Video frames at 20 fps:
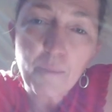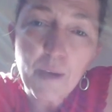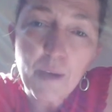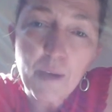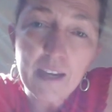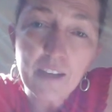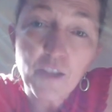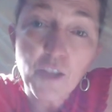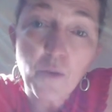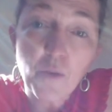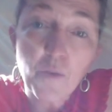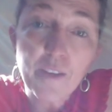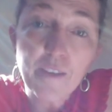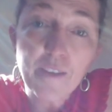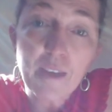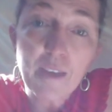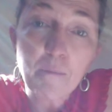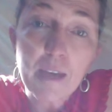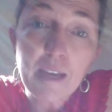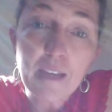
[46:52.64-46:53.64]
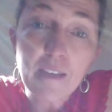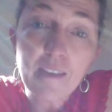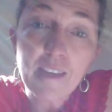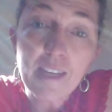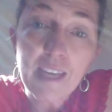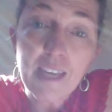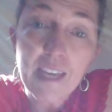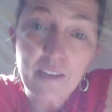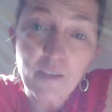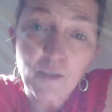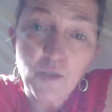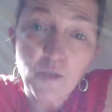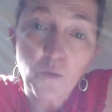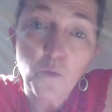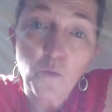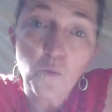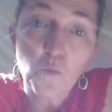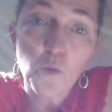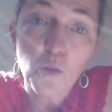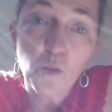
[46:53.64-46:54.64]
back showing they make the cancer
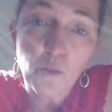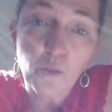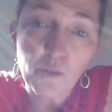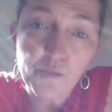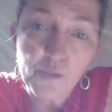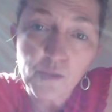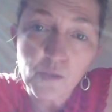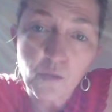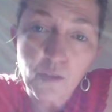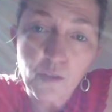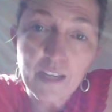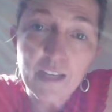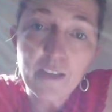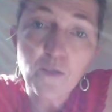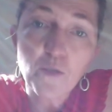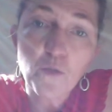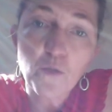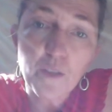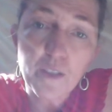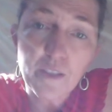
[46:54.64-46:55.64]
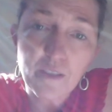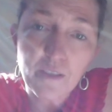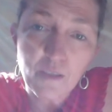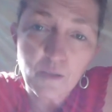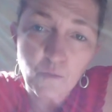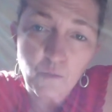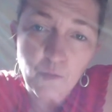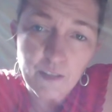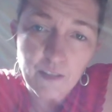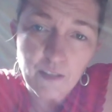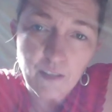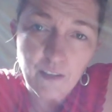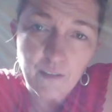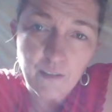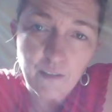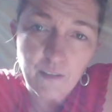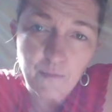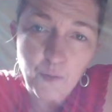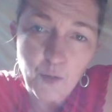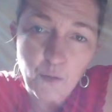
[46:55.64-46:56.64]
worse or increase the risk
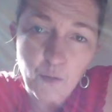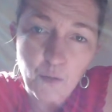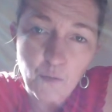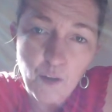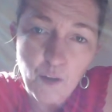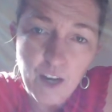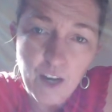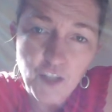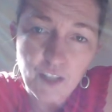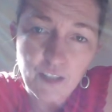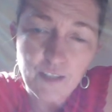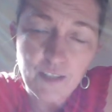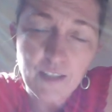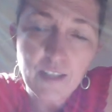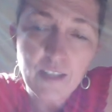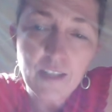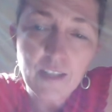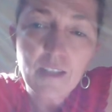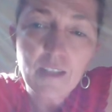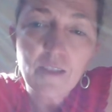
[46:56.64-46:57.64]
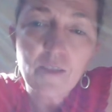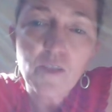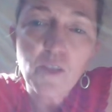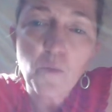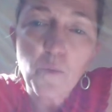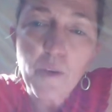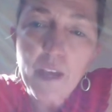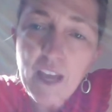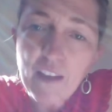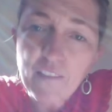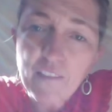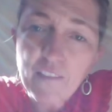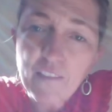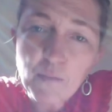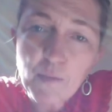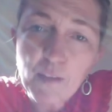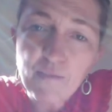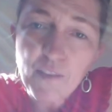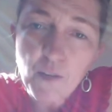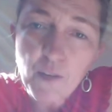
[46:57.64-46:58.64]
of progression. So we have to
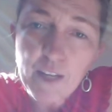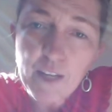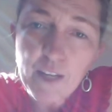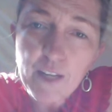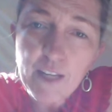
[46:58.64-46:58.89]
be very